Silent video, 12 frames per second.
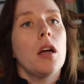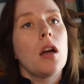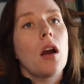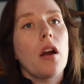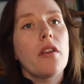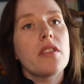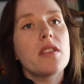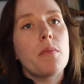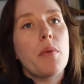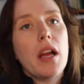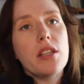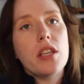Are the
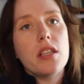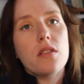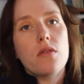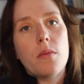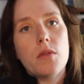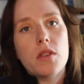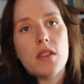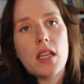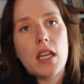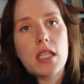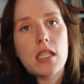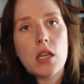supply chain disruptions
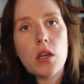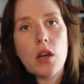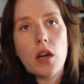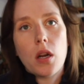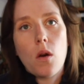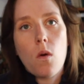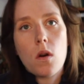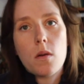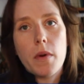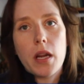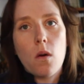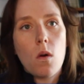considered on a quarter
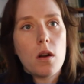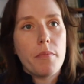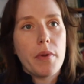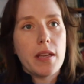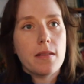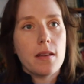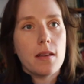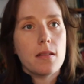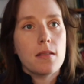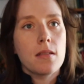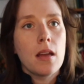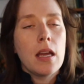by quarter
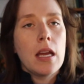basis